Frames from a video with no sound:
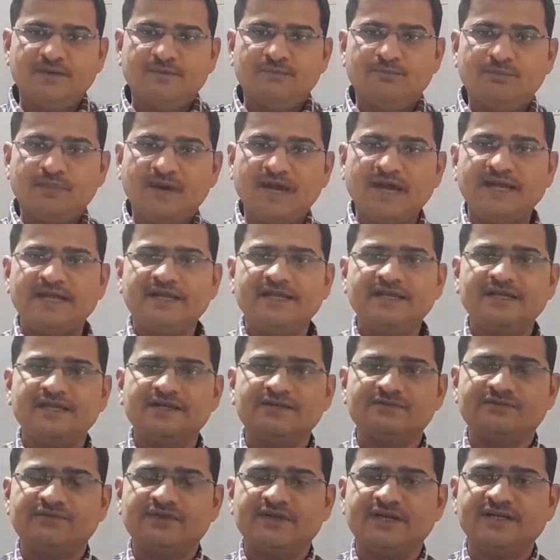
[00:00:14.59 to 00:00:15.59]
My
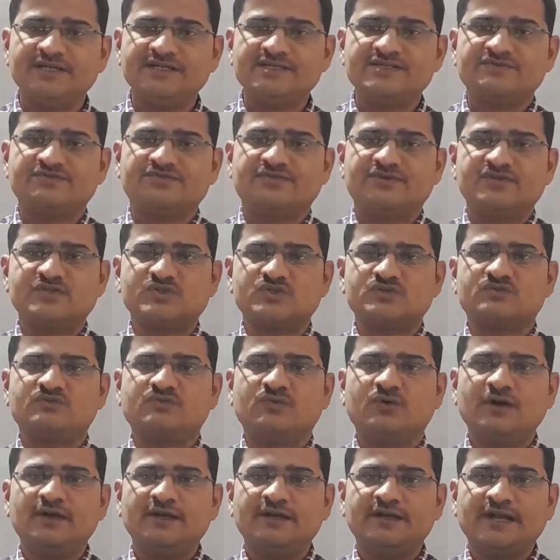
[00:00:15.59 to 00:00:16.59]
dear friends, first
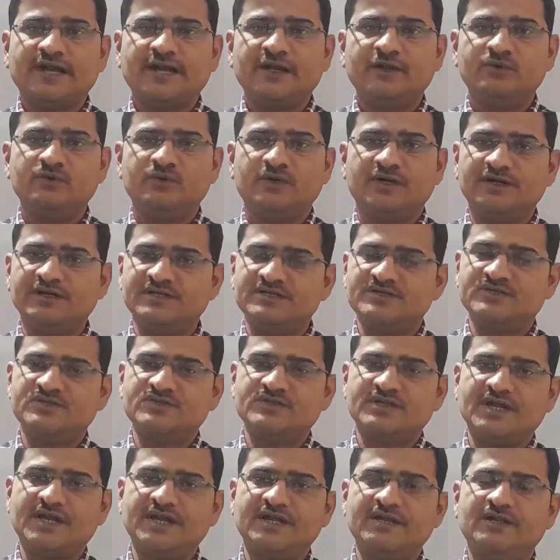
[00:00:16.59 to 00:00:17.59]
of all try to
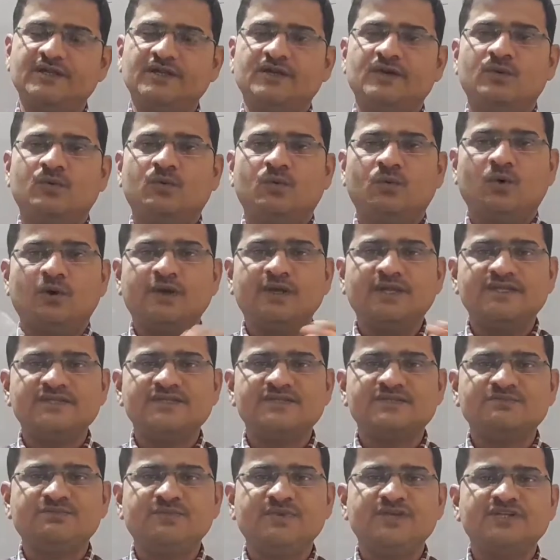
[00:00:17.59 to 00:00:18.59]
understand what
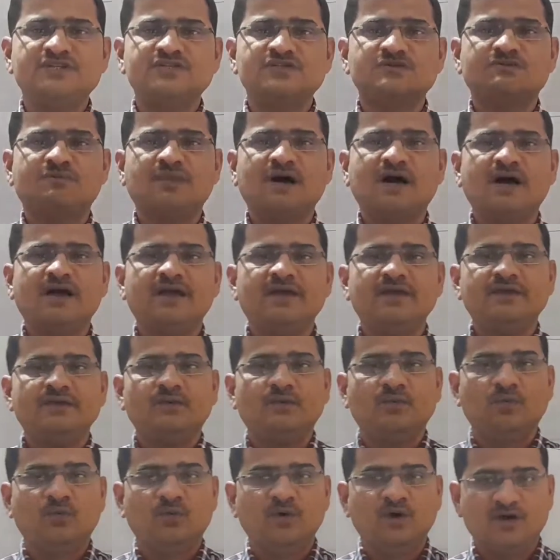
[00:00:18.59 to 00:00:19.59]
is meant by
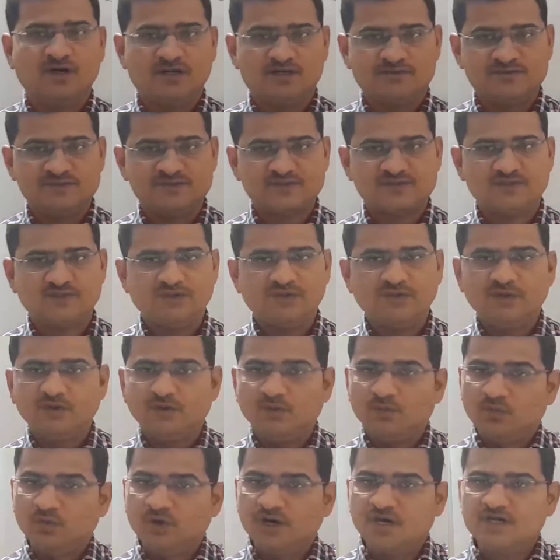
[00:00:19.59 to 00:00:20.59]
verbs.
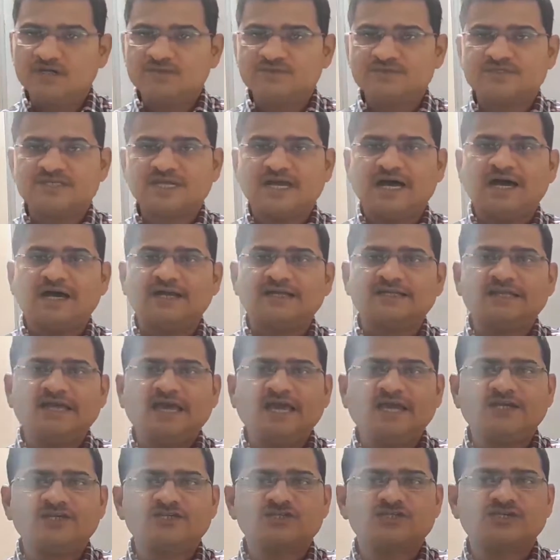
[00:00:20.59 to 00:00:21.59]
Verbs are the
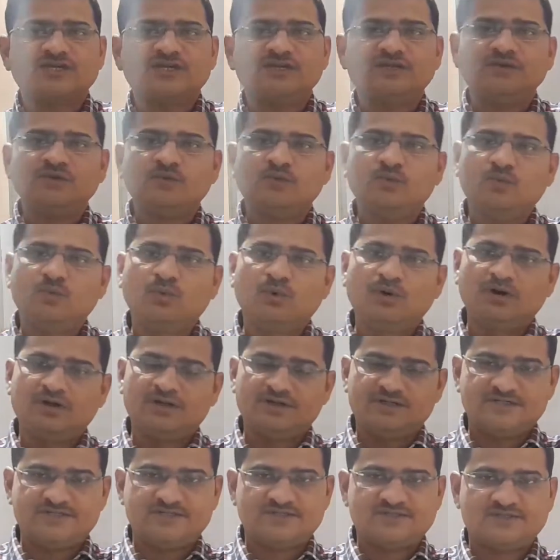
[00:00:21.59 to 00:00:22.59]
action
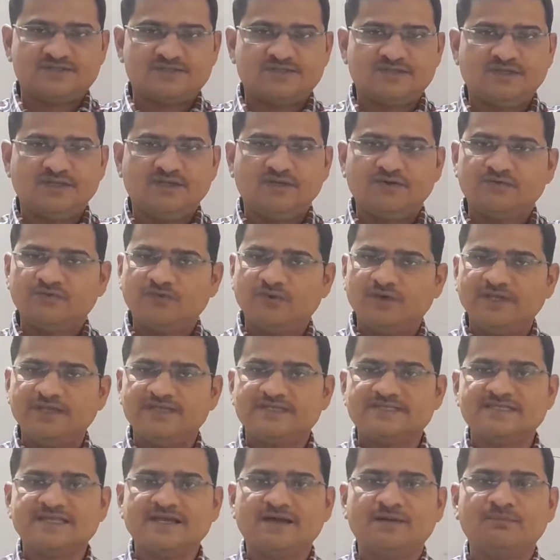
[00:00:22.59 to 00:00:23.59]
words. For
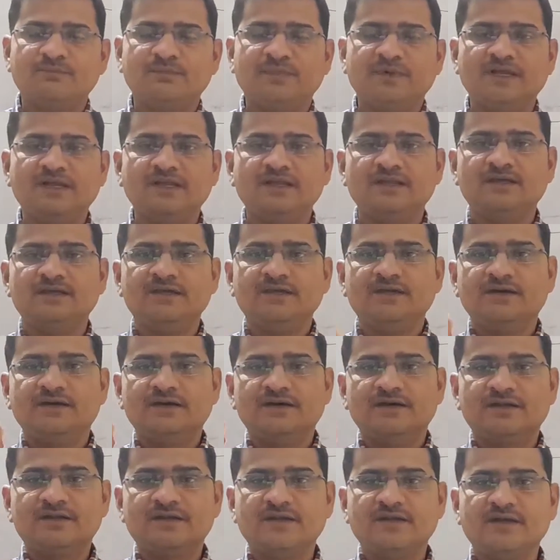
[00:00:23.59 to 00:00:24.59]
example,
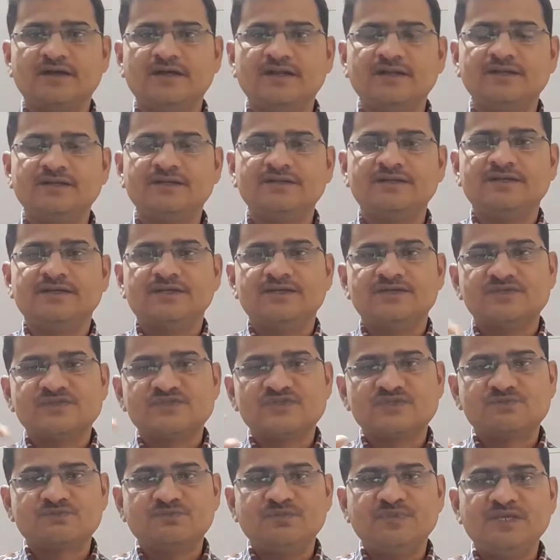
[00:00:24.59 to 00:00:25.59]
run,
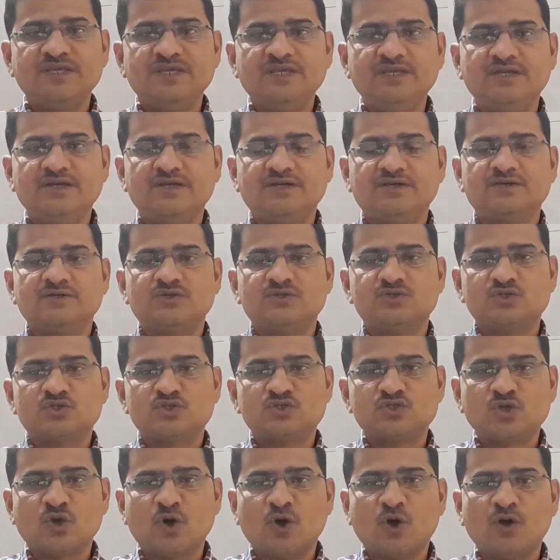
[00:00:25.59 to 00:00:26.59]
speak,
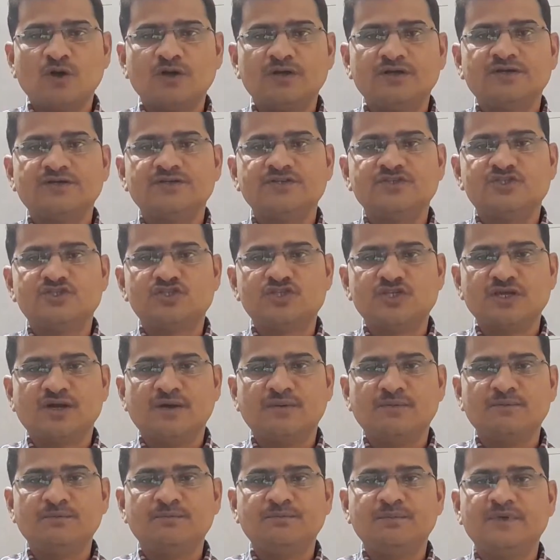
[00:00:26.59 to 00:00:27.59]
talk,
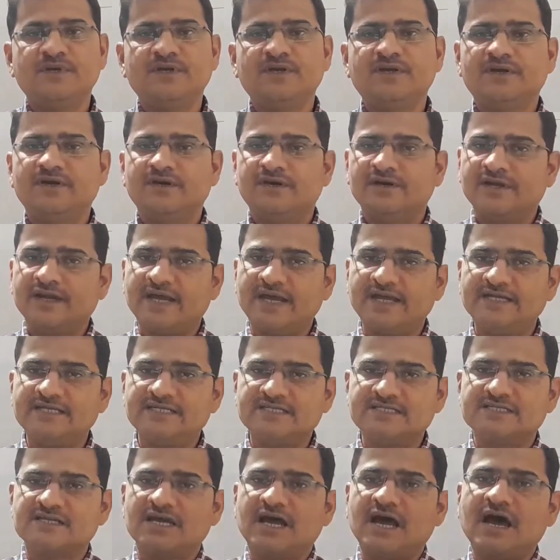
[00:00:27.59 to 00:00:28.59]
jump,
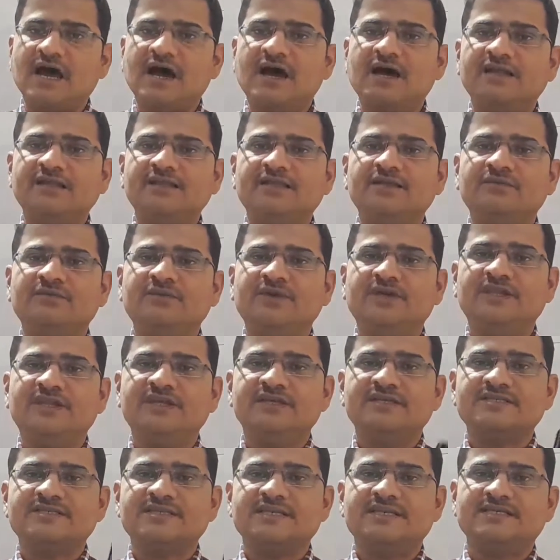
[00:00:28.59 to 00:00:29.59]
write are the
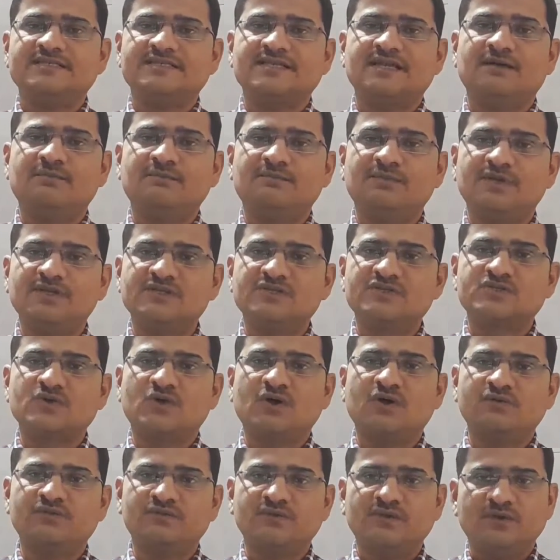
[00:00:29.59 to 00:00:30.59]
various examples
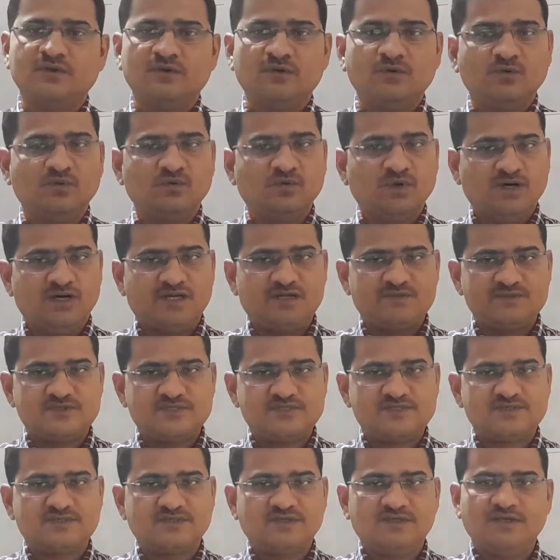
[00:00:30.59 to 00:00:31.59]
of
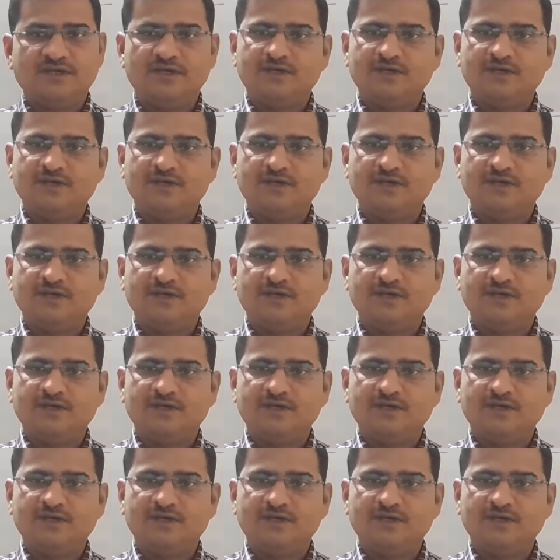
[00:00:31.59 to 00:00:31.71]
verbs.